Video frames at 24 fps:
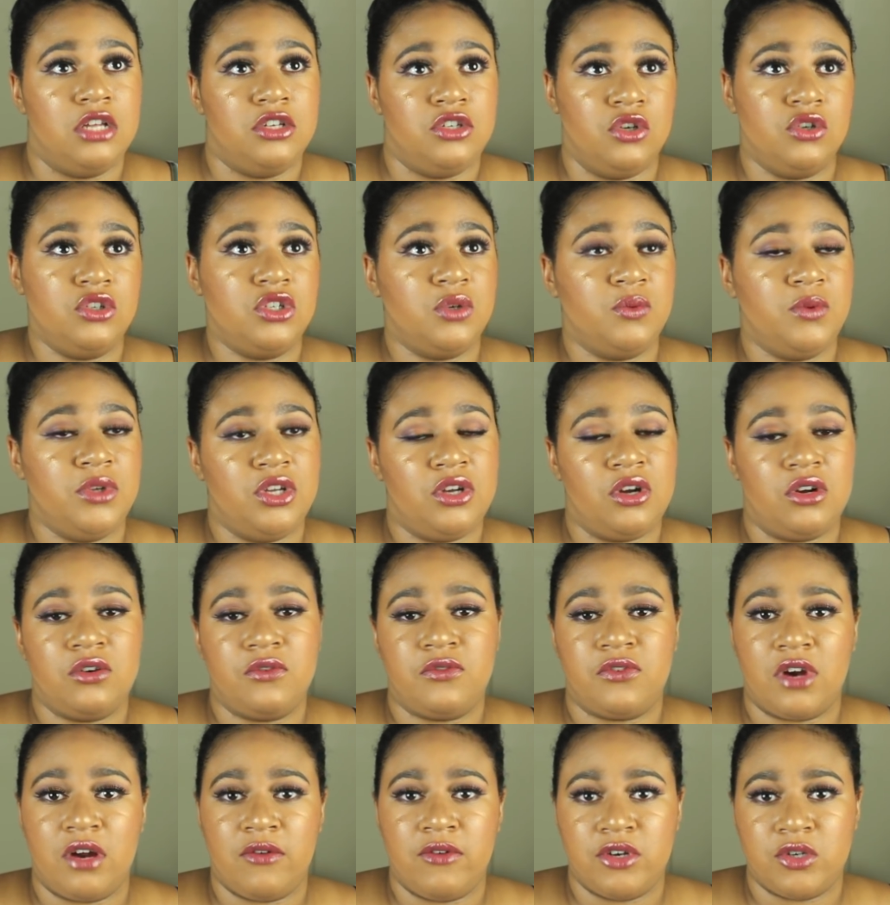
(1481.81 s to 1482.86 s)
usually when you go
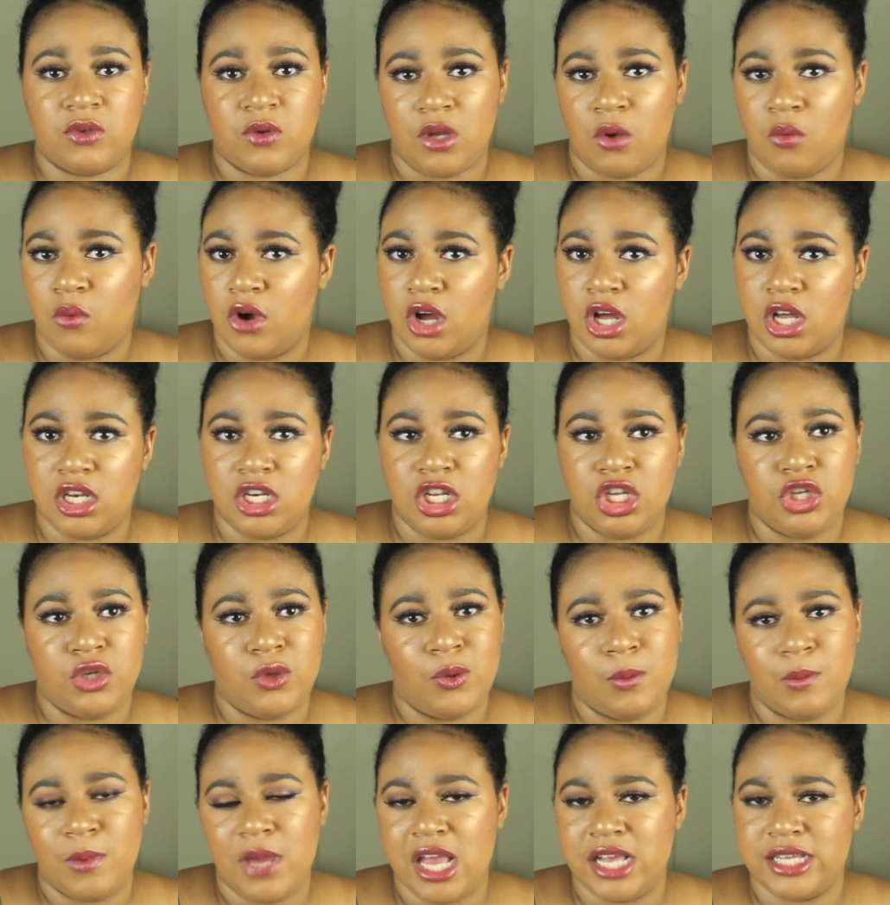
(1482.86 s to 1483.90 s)
to Forever 21,
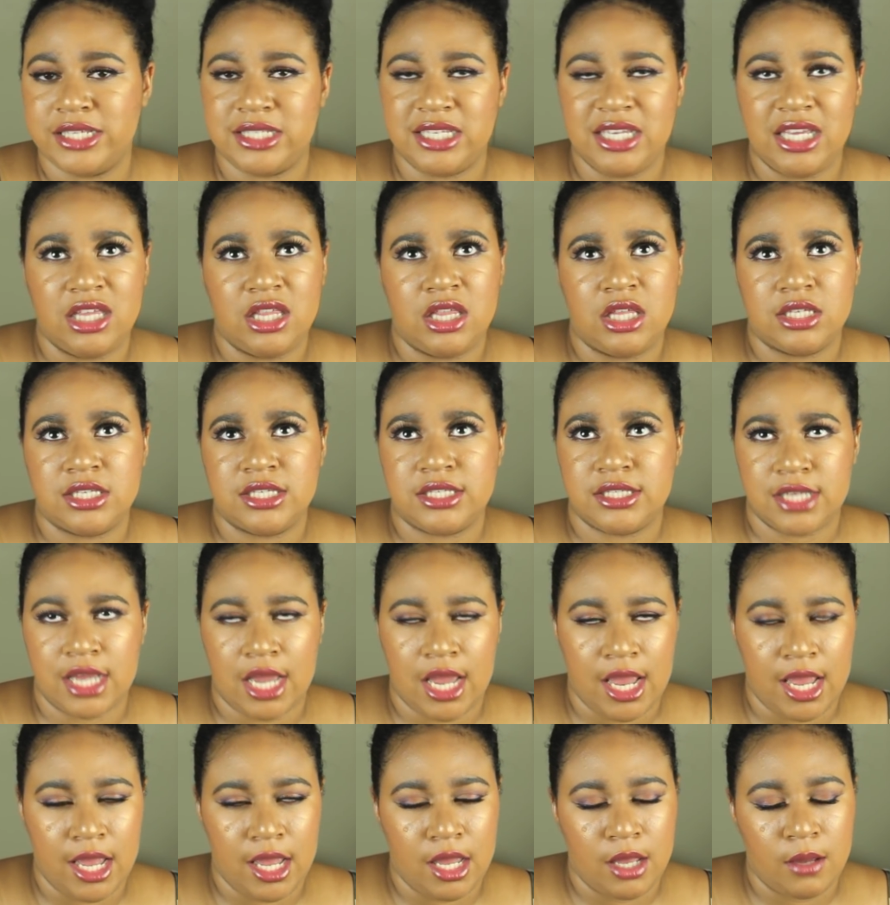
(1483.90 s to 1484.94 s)
you may see the
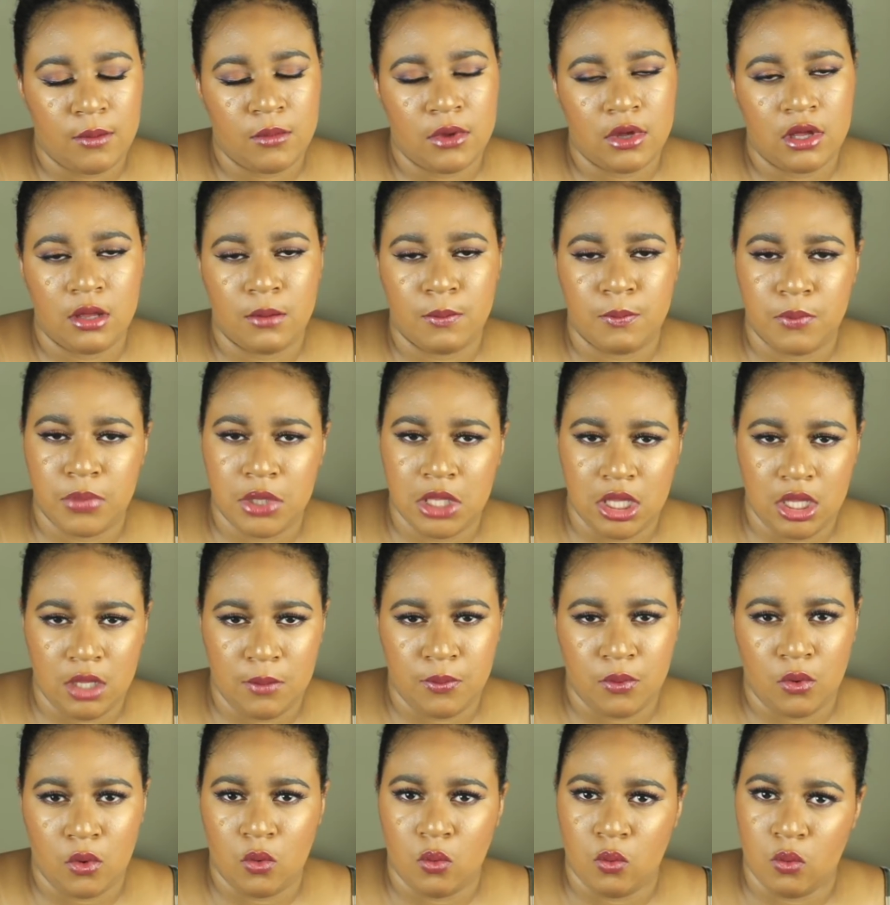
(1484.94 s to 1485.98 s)
same
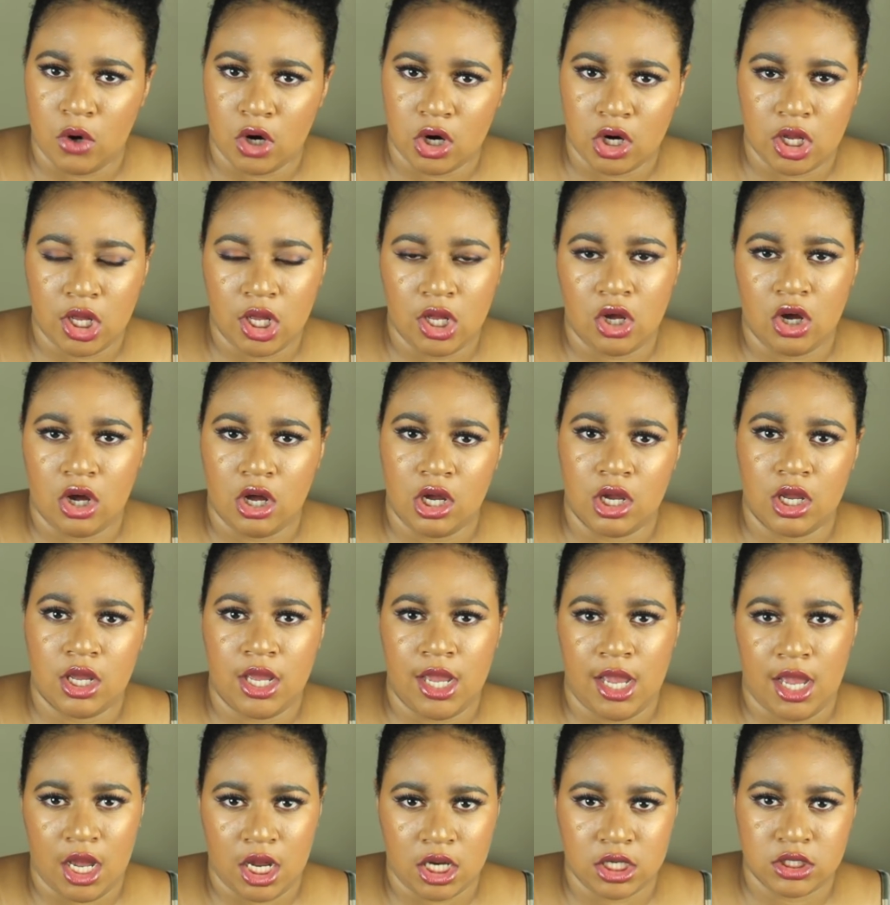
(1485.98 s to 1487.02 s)
people working on
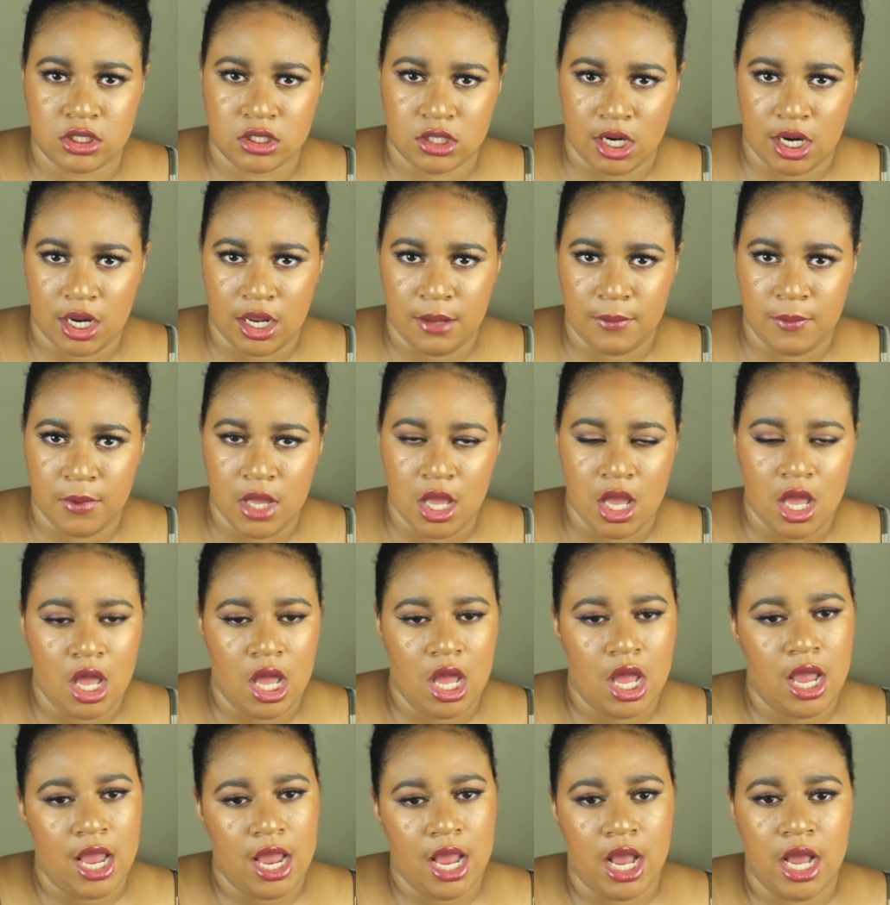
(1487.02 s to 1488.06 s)
cash wrap
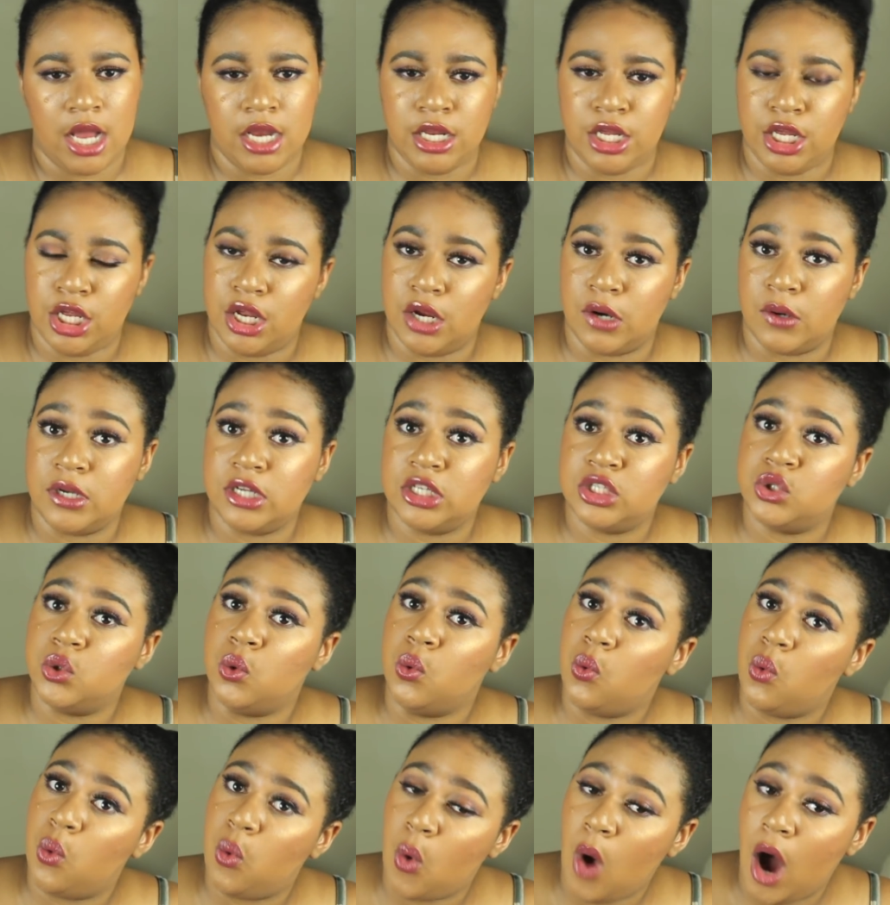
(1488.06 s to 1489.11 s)
And here is
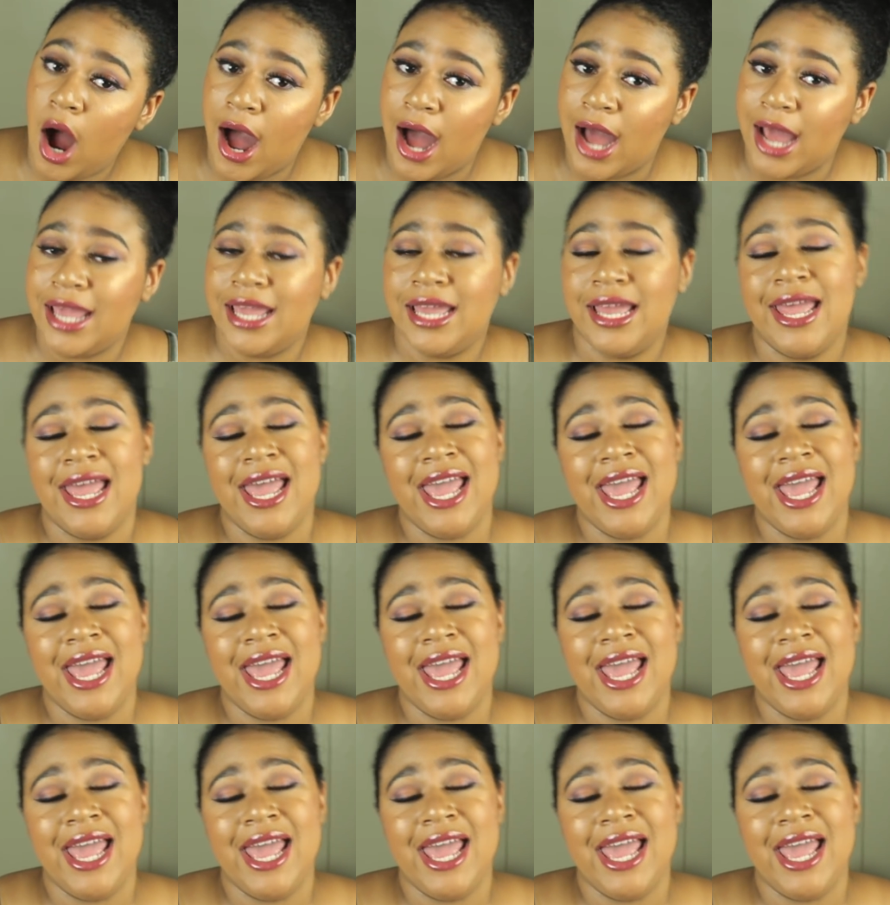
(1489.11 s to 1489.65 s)
why.